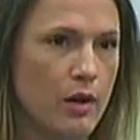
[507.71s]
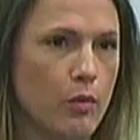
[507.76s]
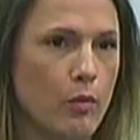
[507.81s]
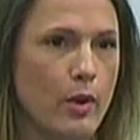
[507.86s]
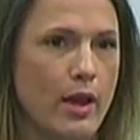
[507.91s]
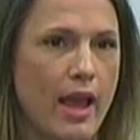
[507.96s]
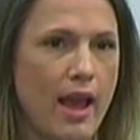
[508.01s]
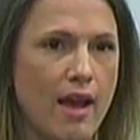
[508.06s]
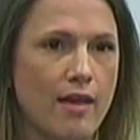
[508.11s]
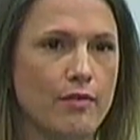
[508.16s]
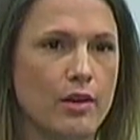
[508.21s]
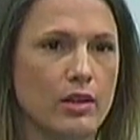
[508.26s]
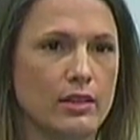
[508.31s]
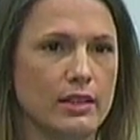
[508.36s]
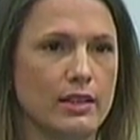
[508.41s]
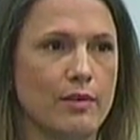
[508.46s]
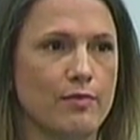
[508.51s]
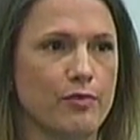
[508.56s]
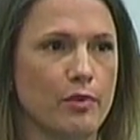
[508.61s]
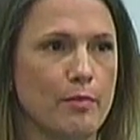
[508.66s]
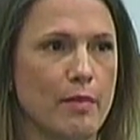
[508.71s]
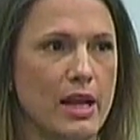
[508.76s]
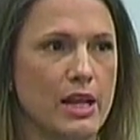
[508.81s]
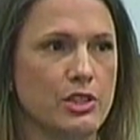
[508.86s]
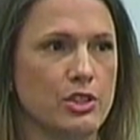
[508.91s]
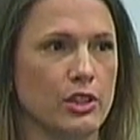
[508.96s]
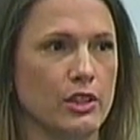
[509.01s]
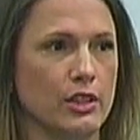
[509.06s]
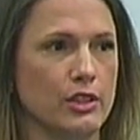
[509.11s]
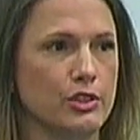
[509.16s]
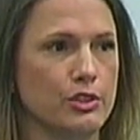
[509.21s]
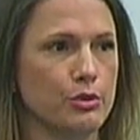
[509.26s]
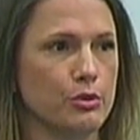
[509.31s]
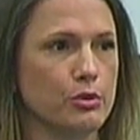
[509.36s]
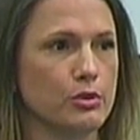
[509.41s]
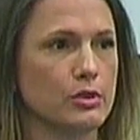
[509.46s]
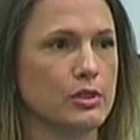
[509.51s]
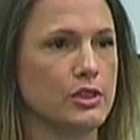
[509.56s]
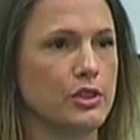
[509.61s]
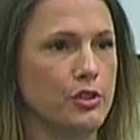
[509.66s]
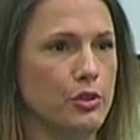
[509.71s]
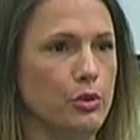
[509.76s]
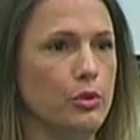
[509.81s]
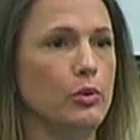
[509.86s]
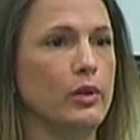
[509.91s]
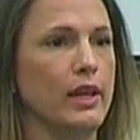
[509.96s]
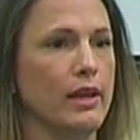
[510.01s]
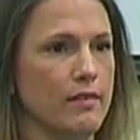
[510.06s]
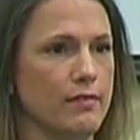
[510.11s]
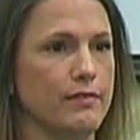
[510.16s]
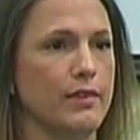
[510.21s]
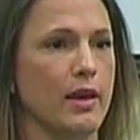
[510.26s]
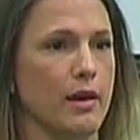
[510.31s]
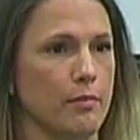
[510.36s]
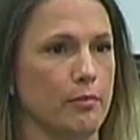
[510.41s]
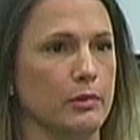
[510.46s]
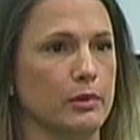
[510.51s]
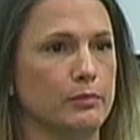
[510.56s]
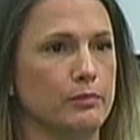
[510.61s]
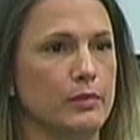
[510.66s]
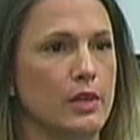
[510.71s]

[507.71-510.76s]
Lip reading: We have all the information and tools to give them.